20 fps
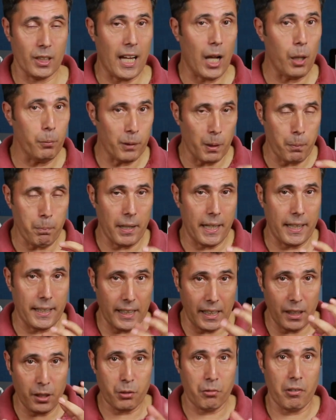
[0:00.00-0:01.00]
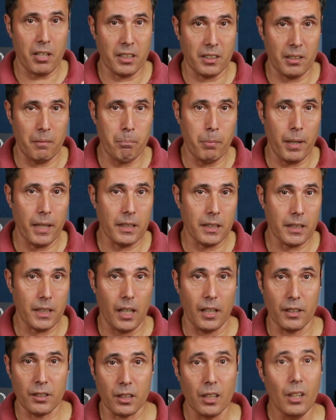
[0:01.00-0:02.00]
to help you play interesting bass
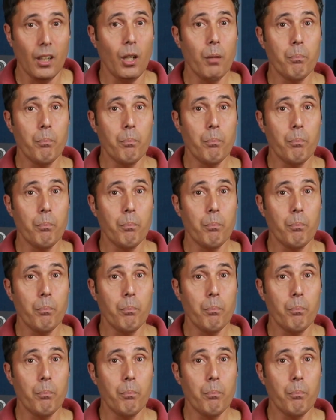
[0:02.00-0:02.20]
lines.